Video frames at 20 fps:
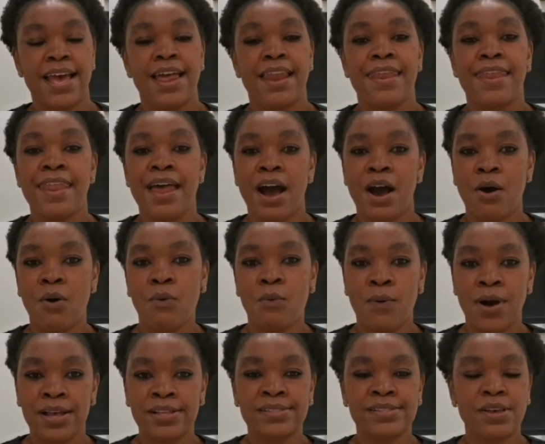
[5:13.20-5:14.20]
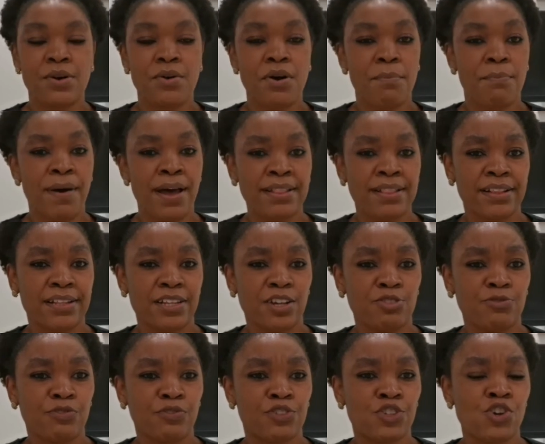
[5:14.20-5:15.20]
Now, once our bundle
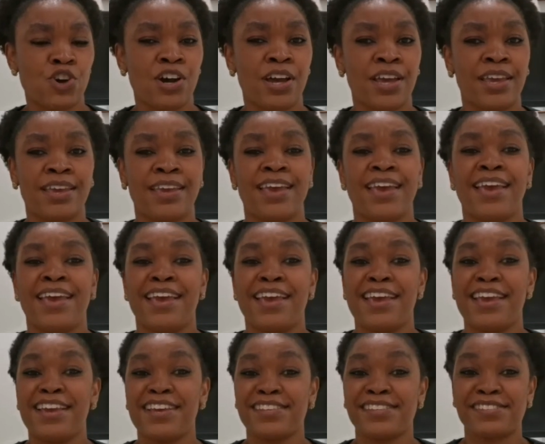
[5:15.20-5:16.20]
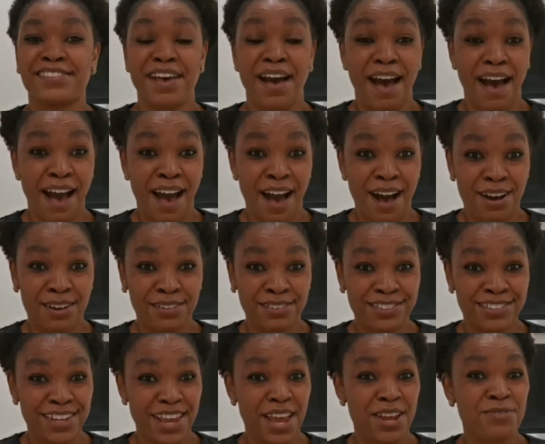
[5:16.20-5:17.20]
of joy is
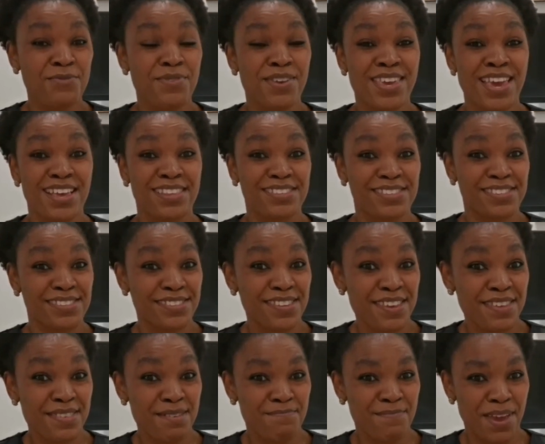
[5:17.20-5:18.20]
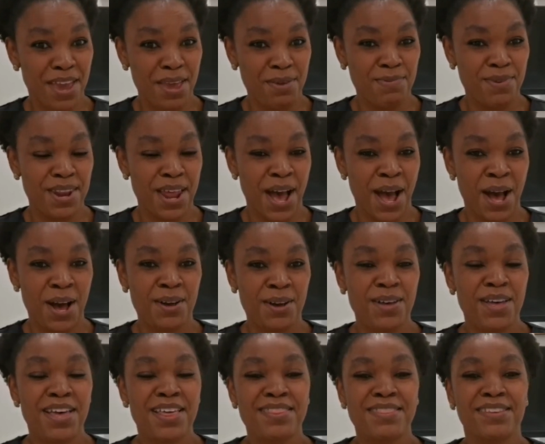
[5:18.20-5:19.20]
out and we can see the baby
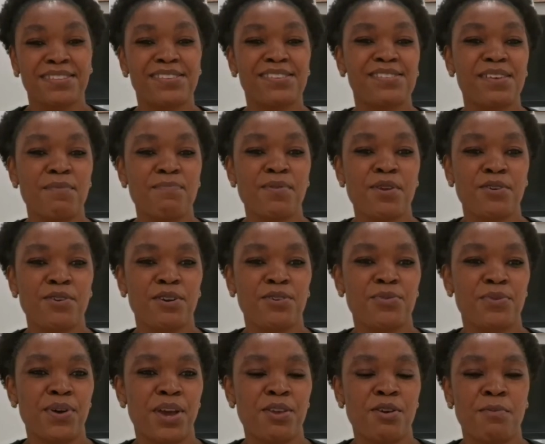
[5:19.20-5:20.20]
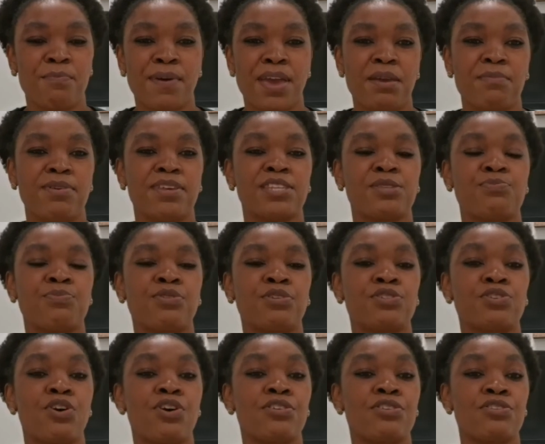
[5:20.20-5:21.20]
now, this is a period where your baby is
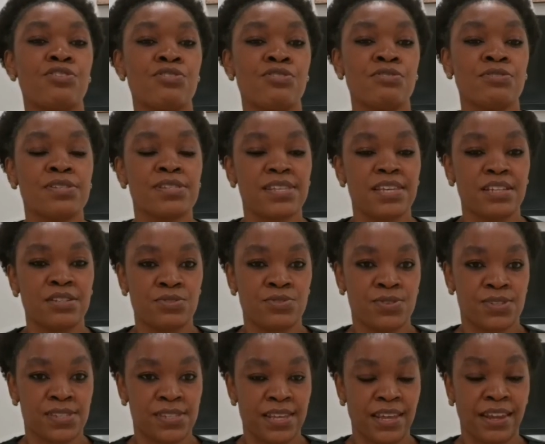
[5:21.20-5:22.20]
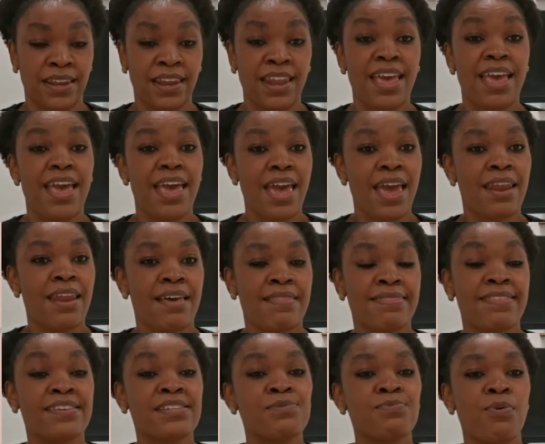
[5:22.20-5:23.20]
put on you skin to skin, and at
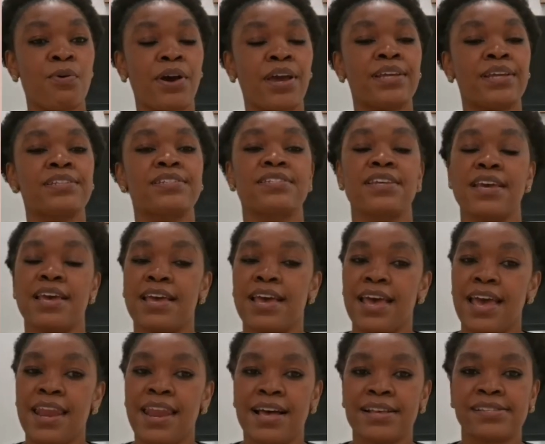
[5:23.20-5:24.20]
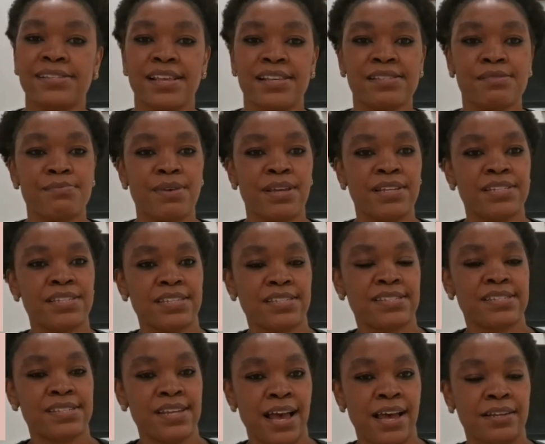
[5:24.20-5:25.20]
this point an assessment
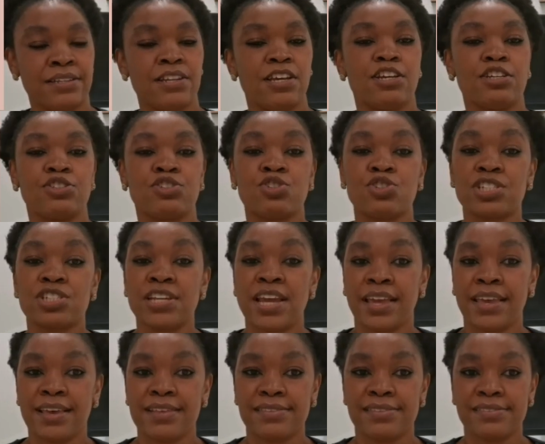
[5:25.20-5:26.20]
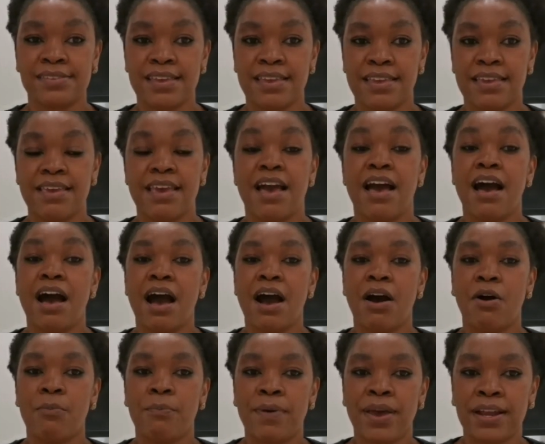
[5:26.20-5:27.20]
is done to check and see
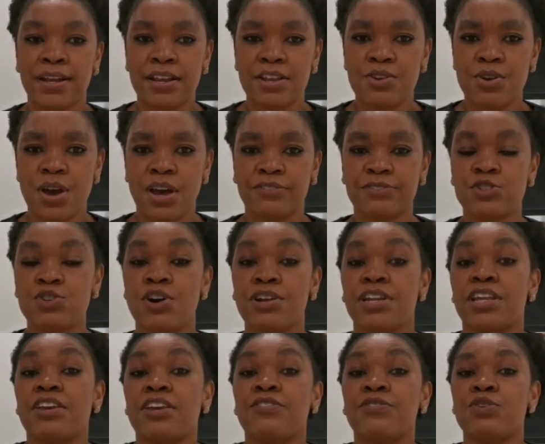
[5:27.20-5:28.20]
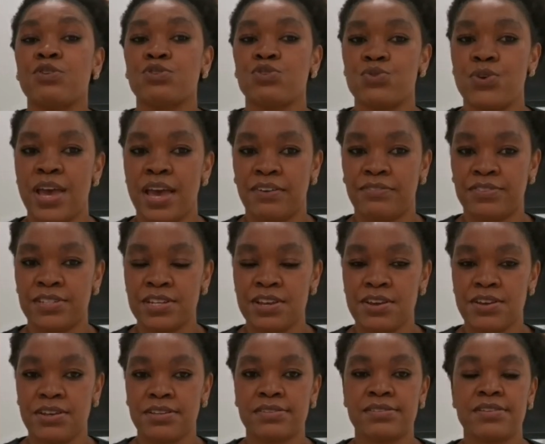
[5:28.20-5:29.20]
how badly you have torn, if you do have
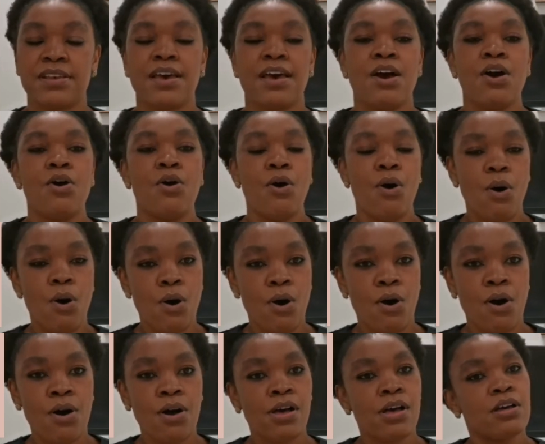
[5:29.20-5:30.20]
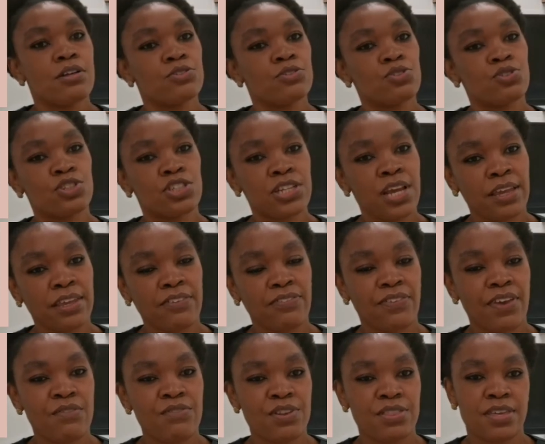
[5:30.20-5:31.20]
tears, or to check if
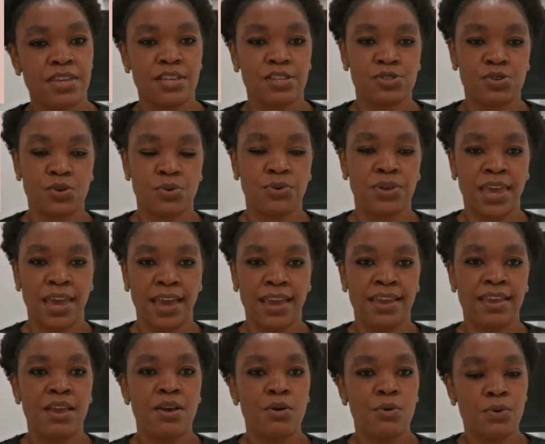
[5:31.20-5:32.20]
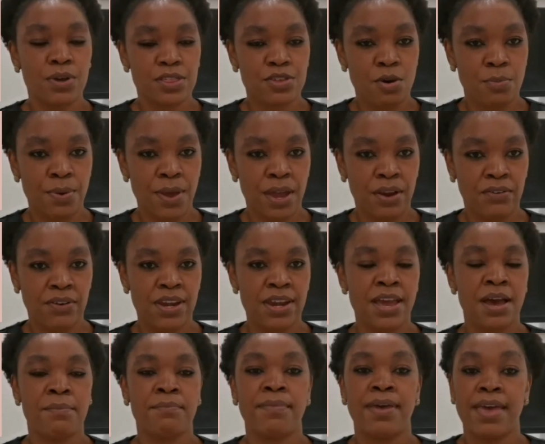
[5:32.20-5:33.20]
everything is okay with your
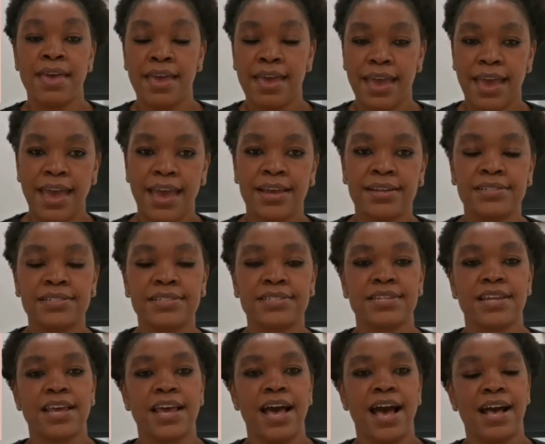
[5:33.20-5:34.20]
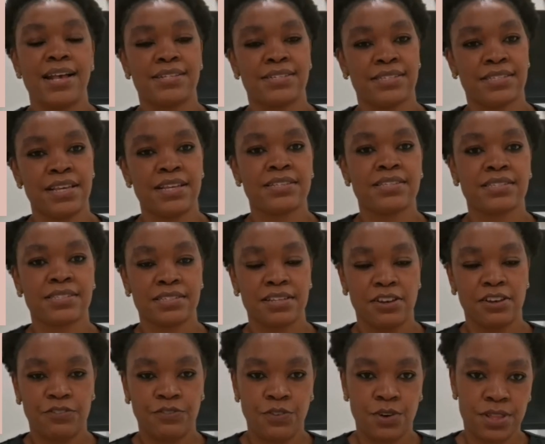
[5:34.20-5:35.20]
perineum and
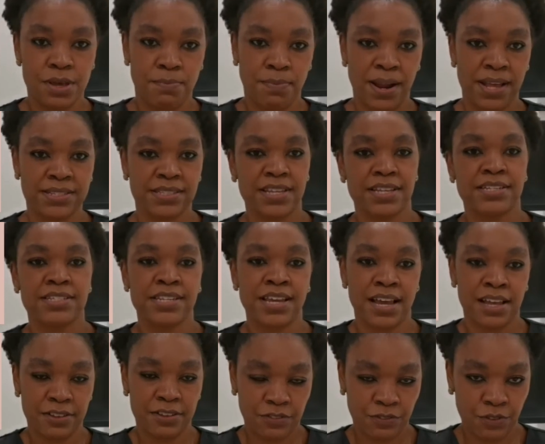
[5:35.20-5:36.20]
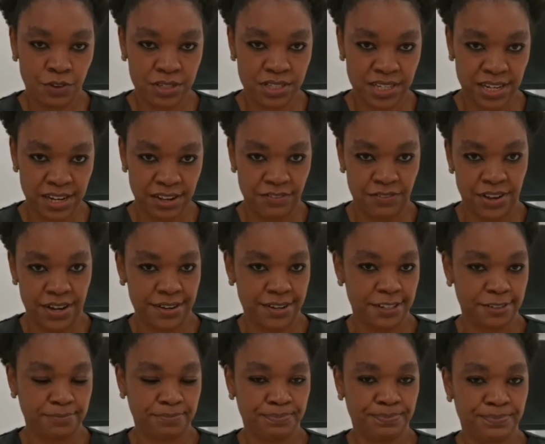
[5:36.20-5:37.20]
assess for the placenta for
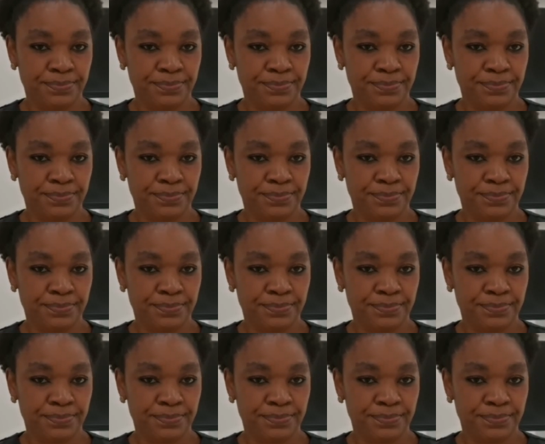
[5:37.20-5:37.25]
delivery.